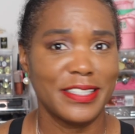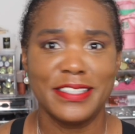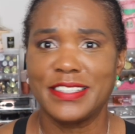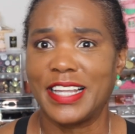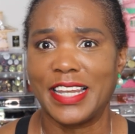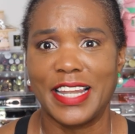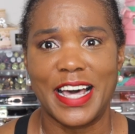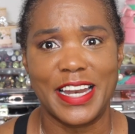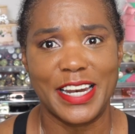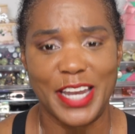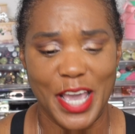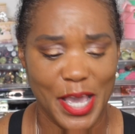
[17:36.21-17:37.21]
It's a lot
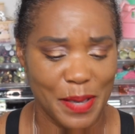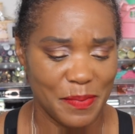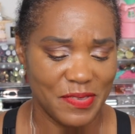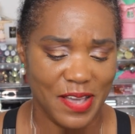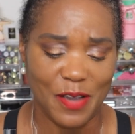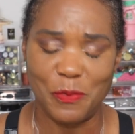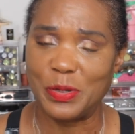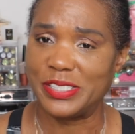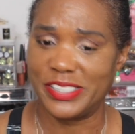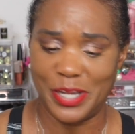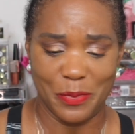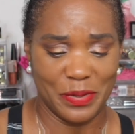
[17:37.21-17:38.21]
of names. I wish
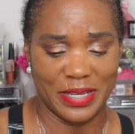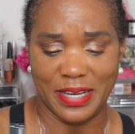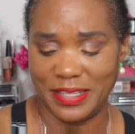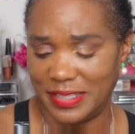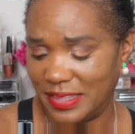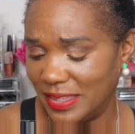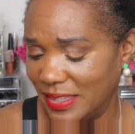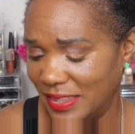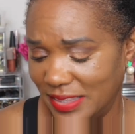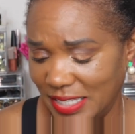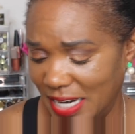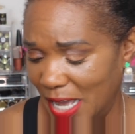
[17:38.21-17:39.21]
they would cut
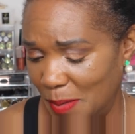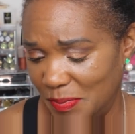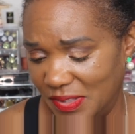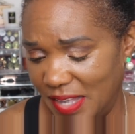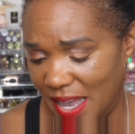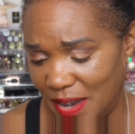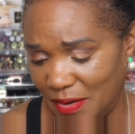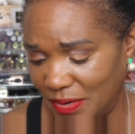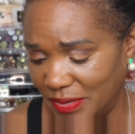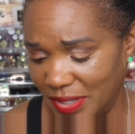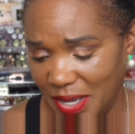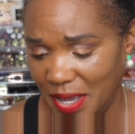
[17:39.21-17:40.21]
the names down,